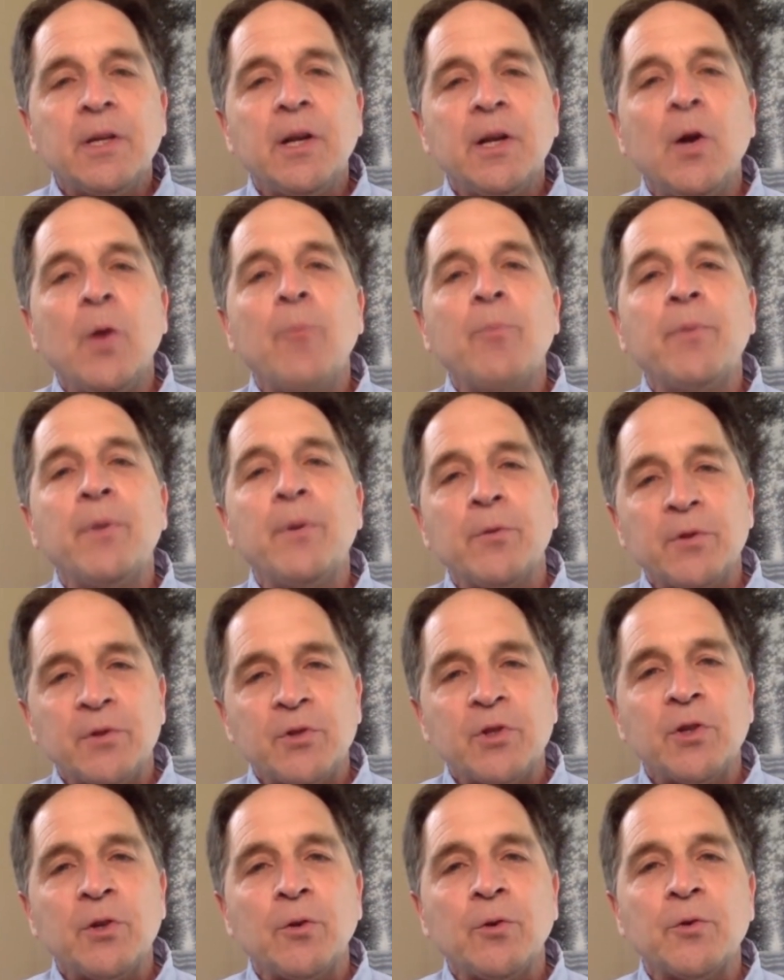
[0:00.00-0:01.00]
help those
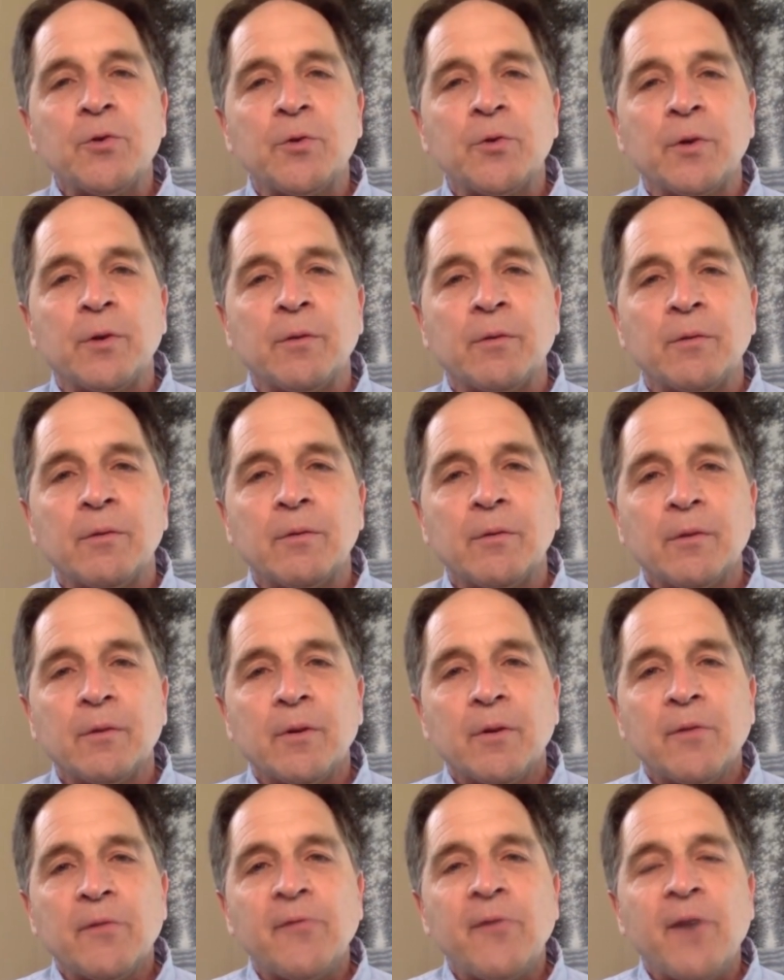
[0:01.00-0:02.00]
children
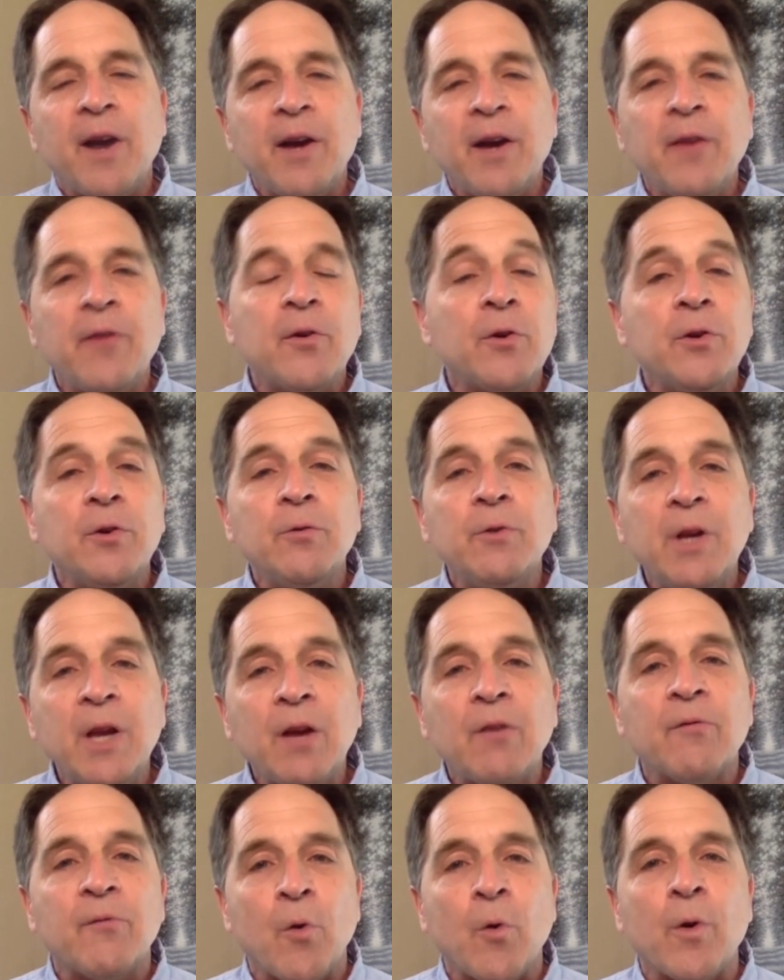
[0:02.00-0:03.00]
find their
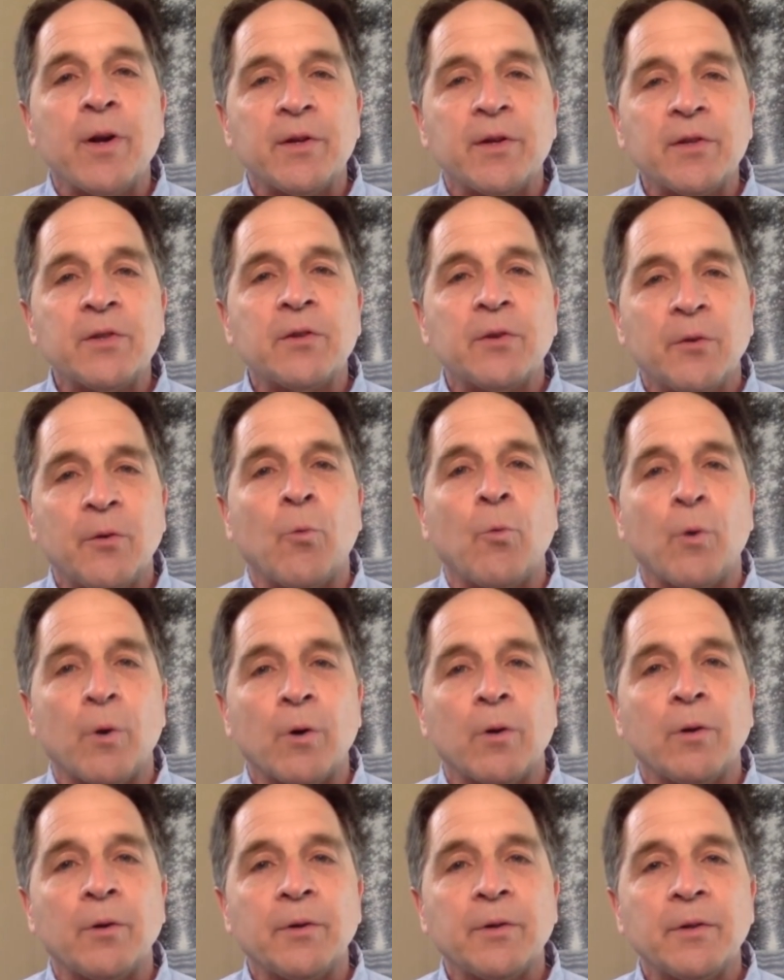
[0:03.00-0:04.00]
unique voice to the
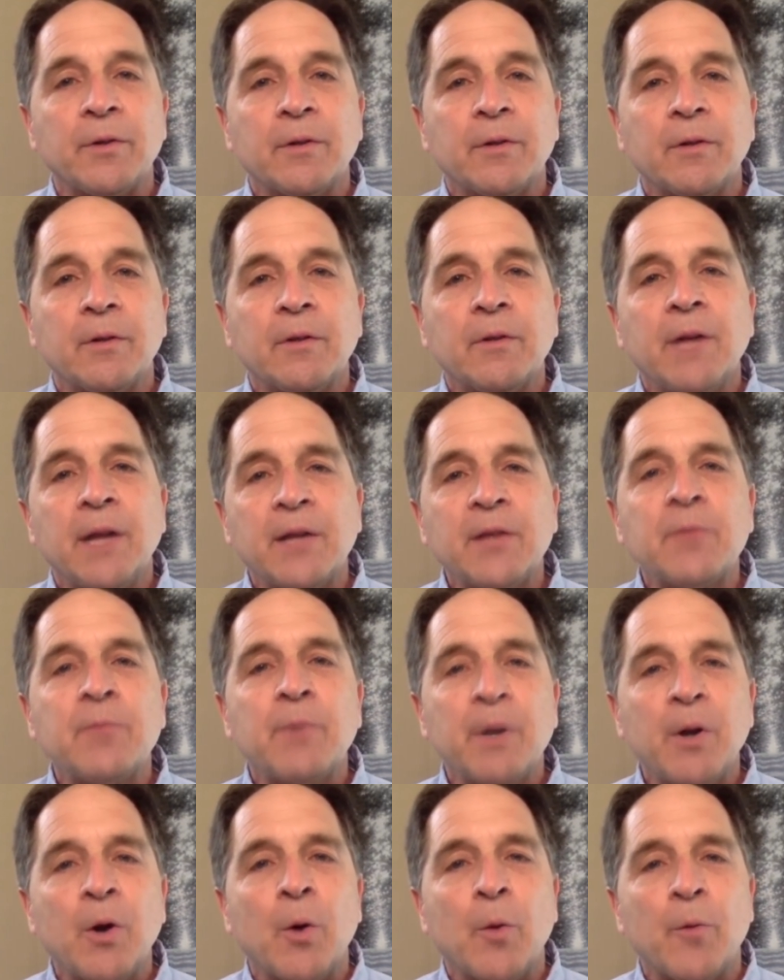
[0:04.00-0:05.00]
world. That's
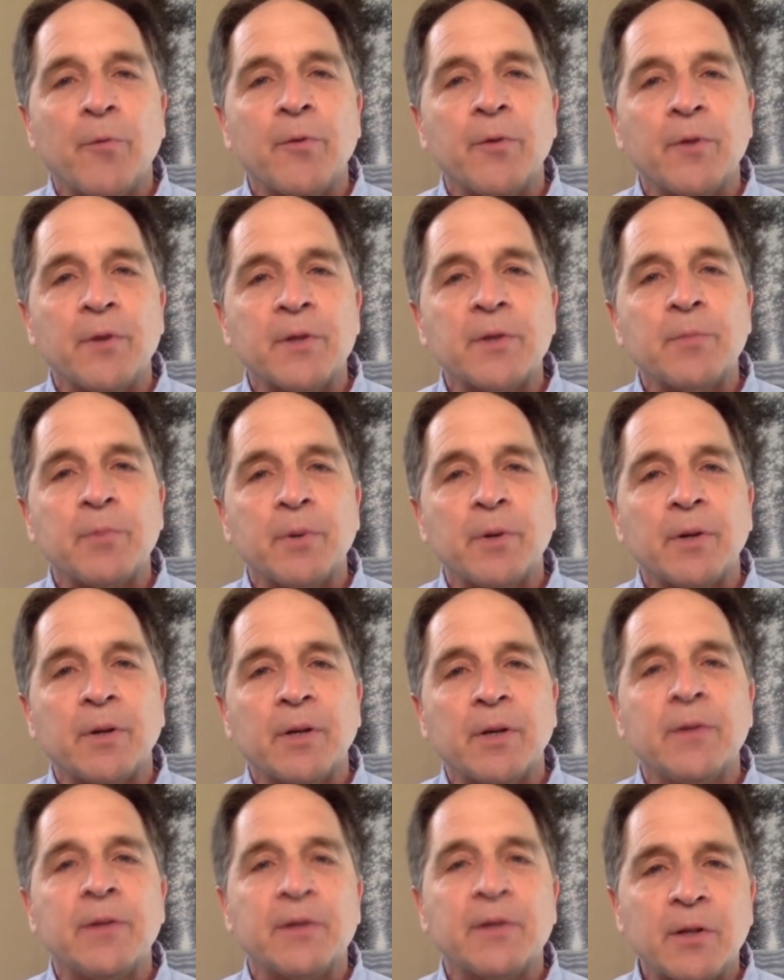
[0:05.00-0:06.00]
my hope for this book
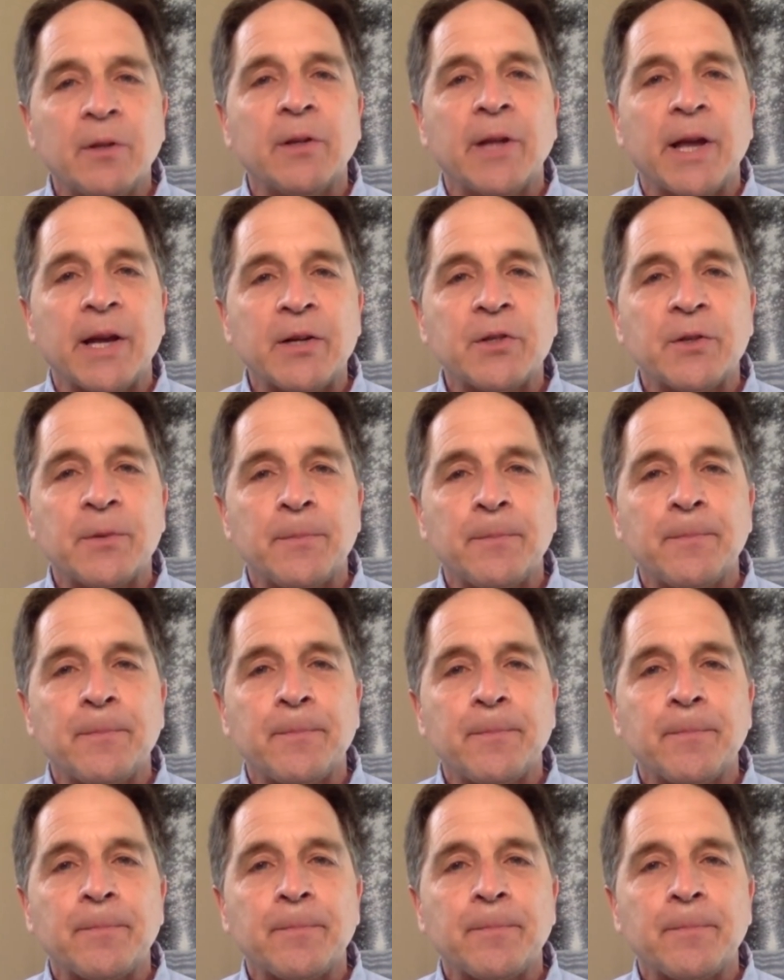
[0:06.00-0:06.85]
and this collection.